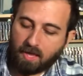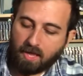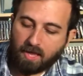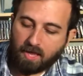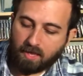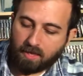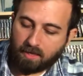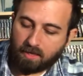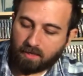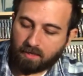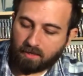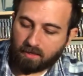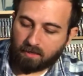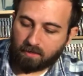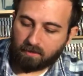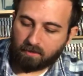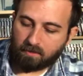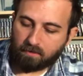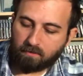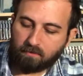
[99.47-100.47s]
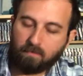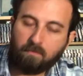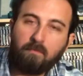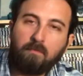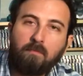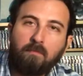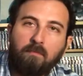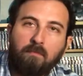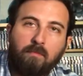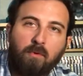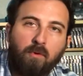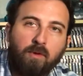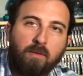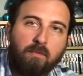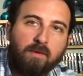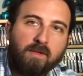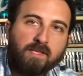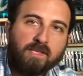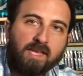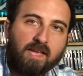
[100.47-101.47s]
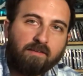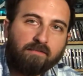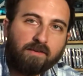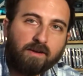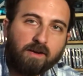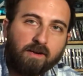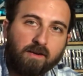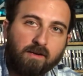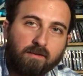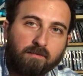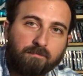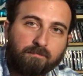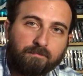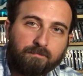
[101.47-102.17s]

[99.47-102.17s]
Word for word: and Pokemon Sapphire.